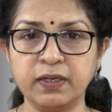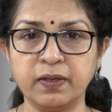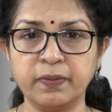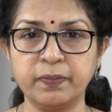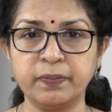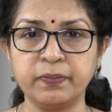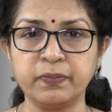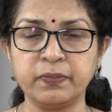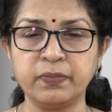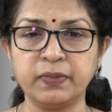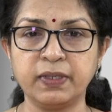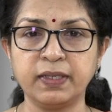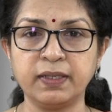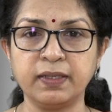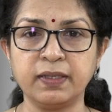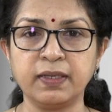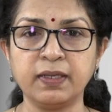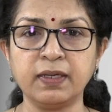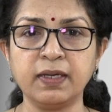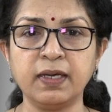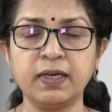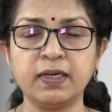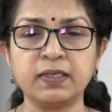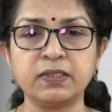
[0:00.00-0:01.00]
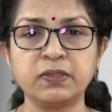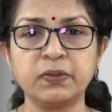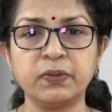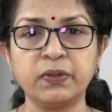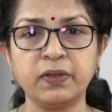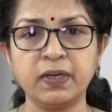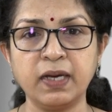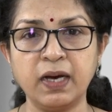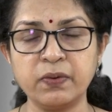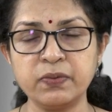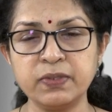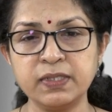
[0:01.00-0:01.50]
up. Okay. So the
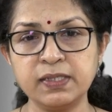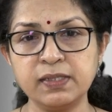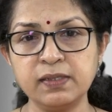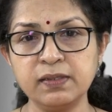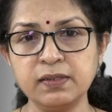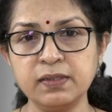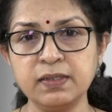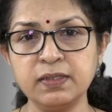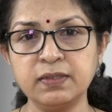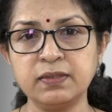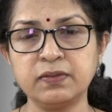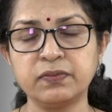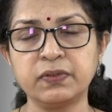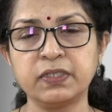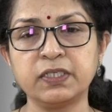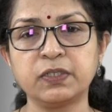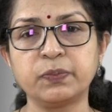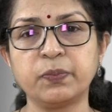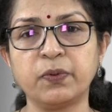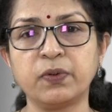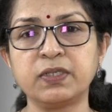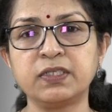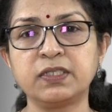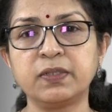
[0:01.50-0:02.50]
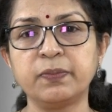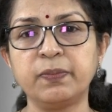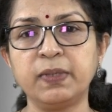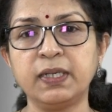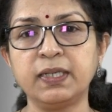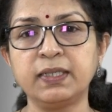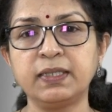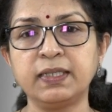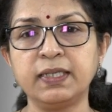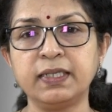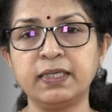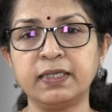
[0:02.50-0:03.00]
counselor's
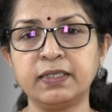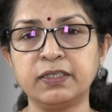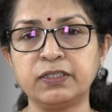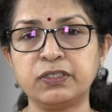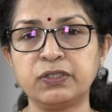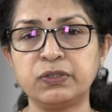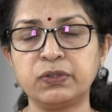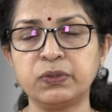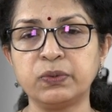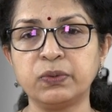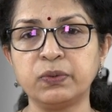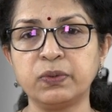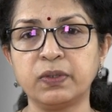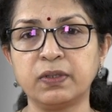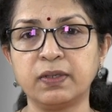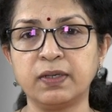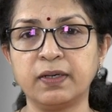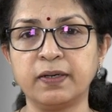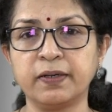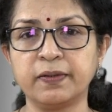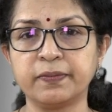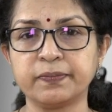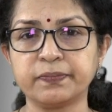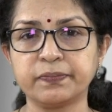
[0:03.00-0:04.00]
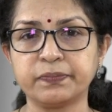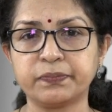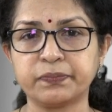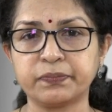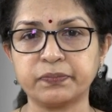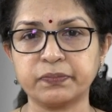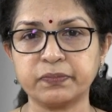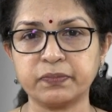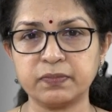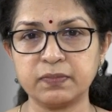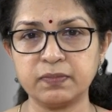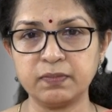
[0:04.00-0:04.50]
responsibility is to
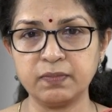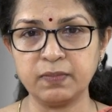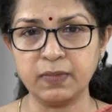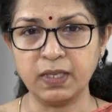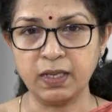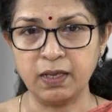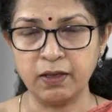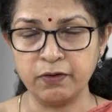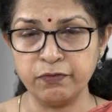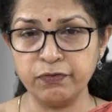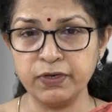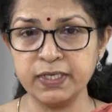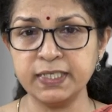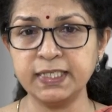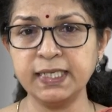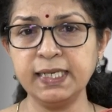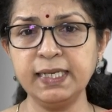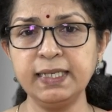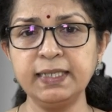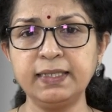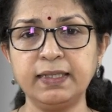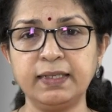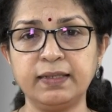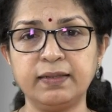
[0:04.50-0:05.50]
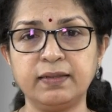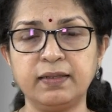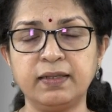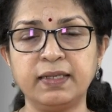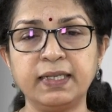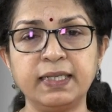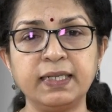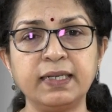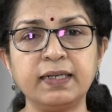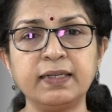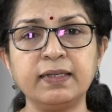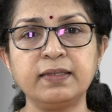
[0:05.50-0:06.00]
facilitate,
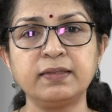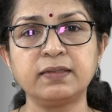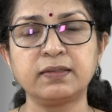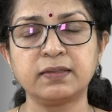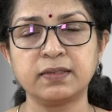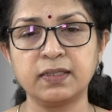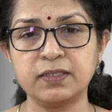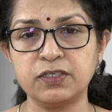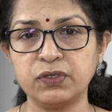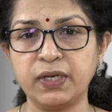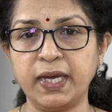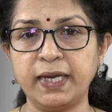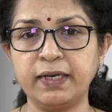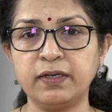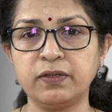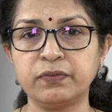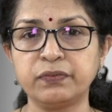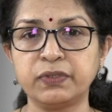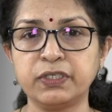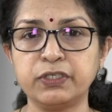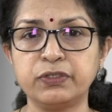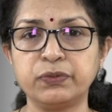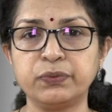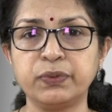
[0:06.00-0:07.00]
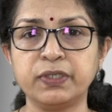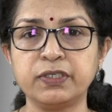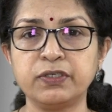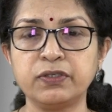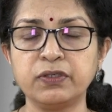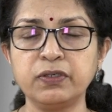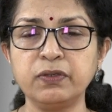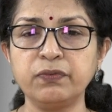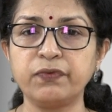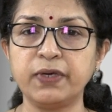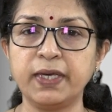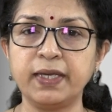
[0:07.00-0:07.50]
create such kind of
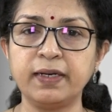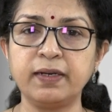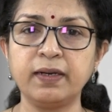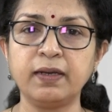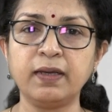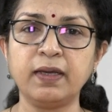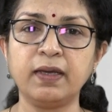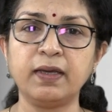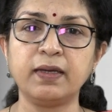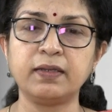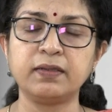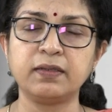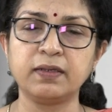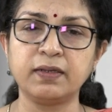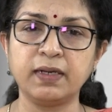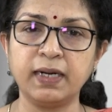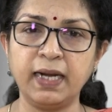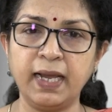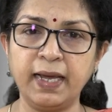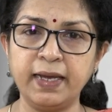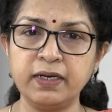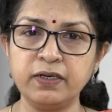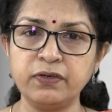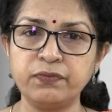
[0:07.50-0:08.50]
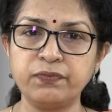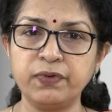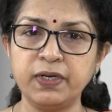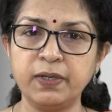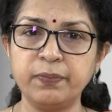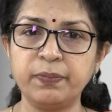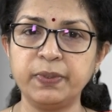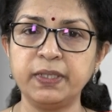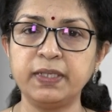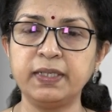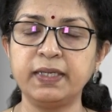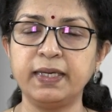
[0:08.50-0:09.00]
situation where the client will
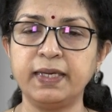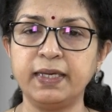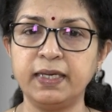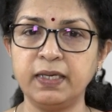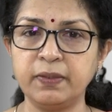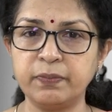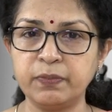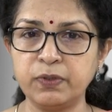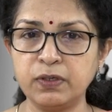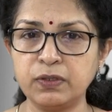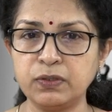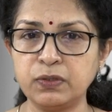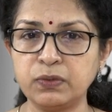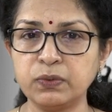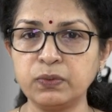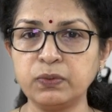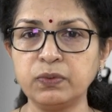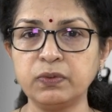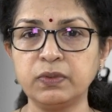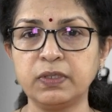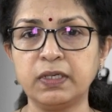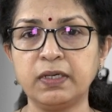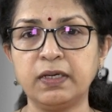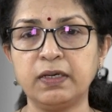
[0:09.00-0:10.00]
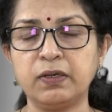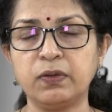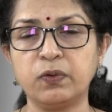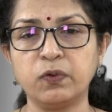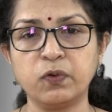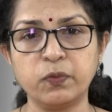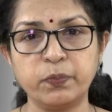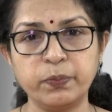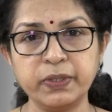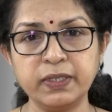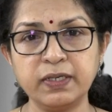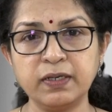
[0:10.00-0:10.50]
be able to
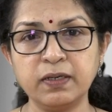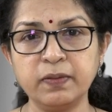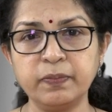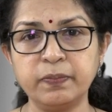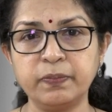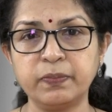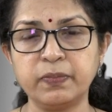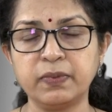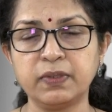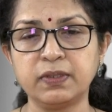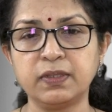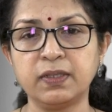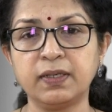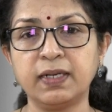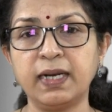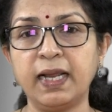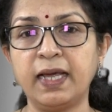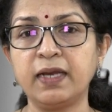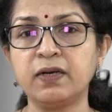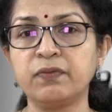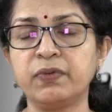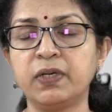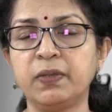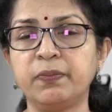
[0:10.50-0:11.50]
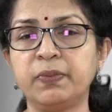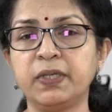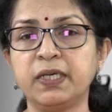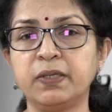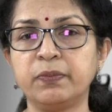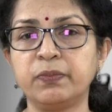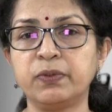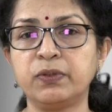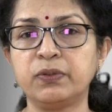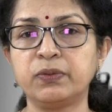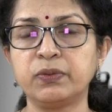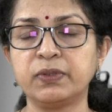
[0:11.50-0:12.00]
open up, the client will be
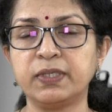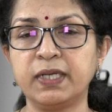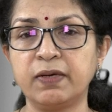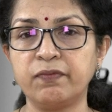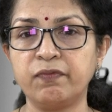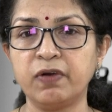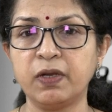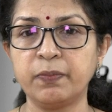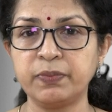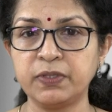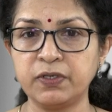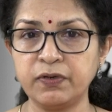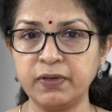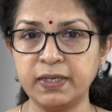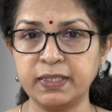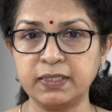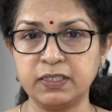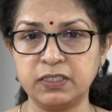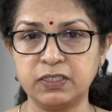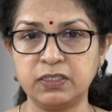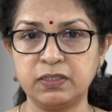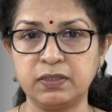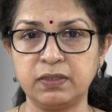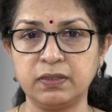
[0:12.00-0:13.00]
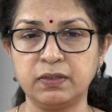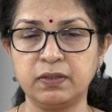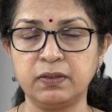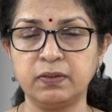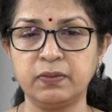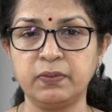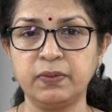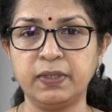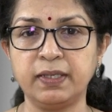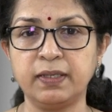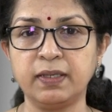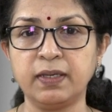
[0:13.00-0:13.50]
able to develop trust.
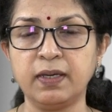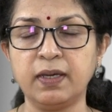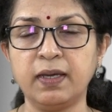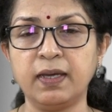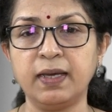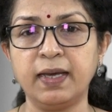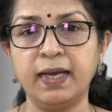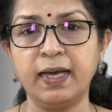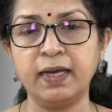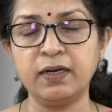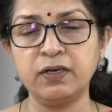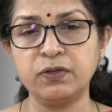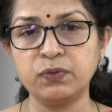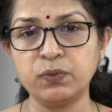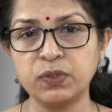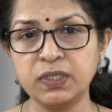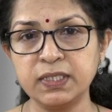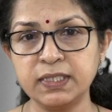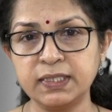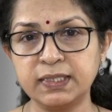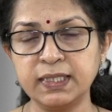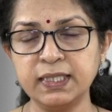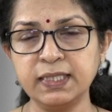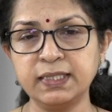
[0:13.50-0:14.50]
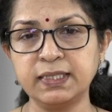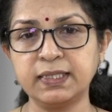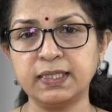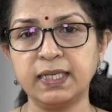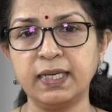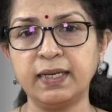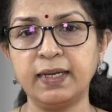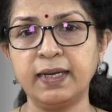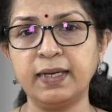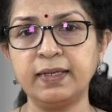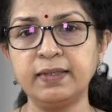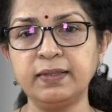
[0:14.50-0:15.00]
Okay. And towards this
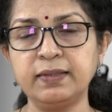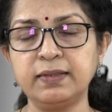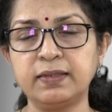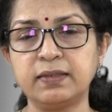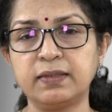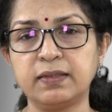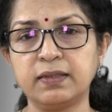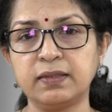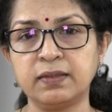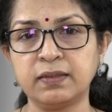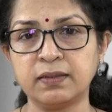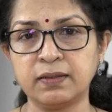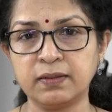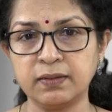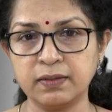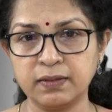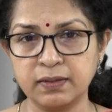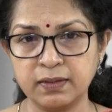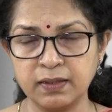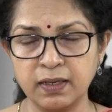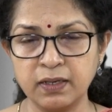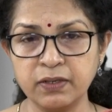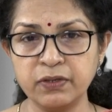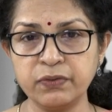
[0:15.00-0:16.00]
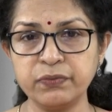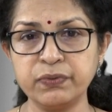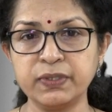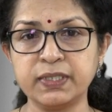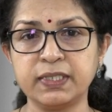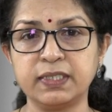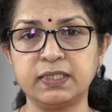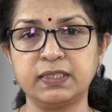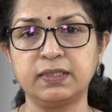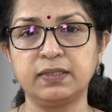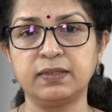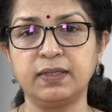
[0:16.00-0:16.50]
end, the
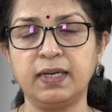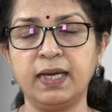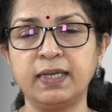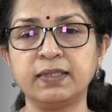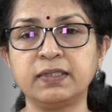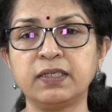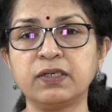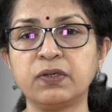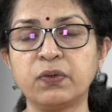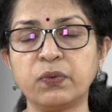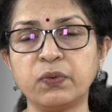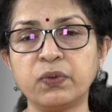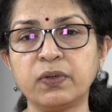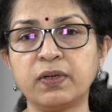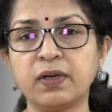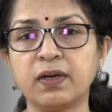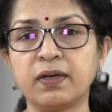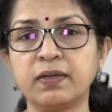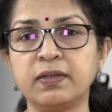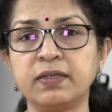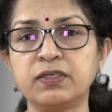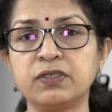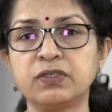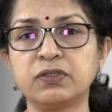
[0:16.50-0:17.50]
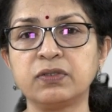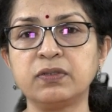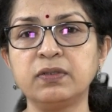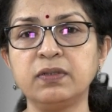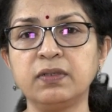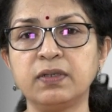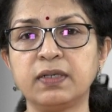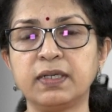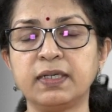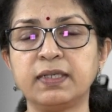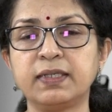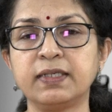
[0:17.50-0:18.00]
congruence as a core
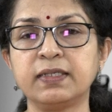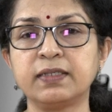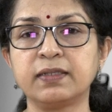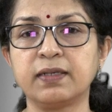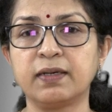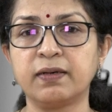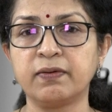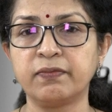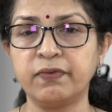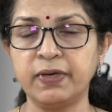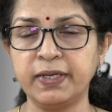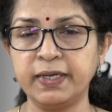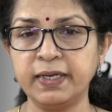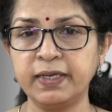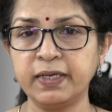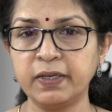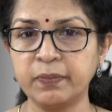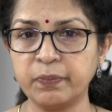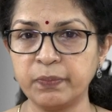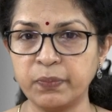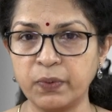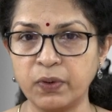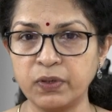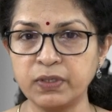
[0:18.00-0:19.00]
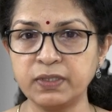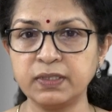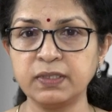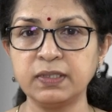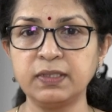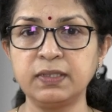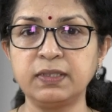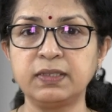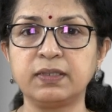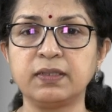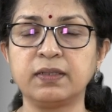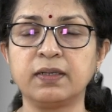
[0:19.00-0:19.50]
condition, it is a very
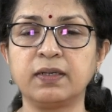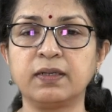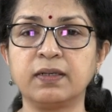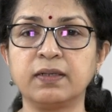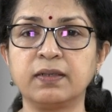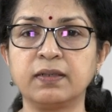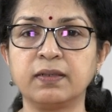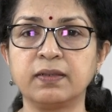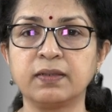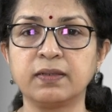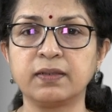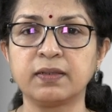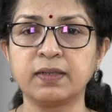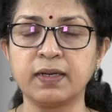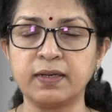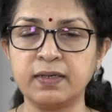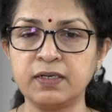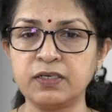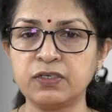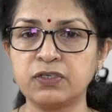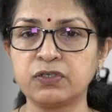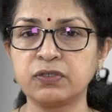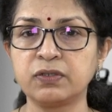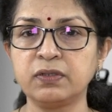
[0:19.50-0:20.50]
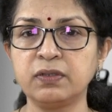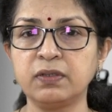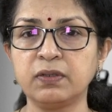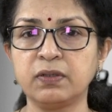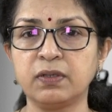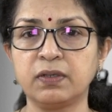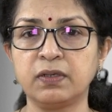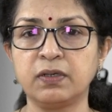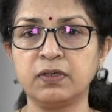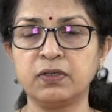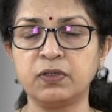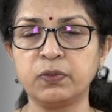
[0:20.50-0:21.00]
important condition
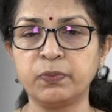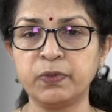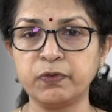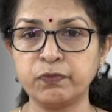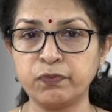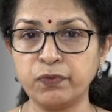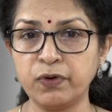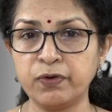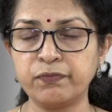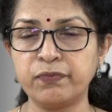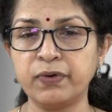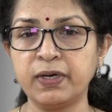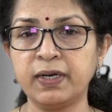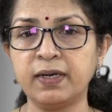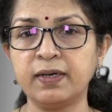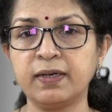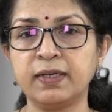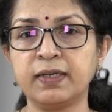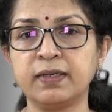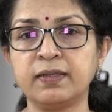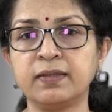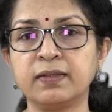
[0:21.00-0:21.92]
to be fulfilled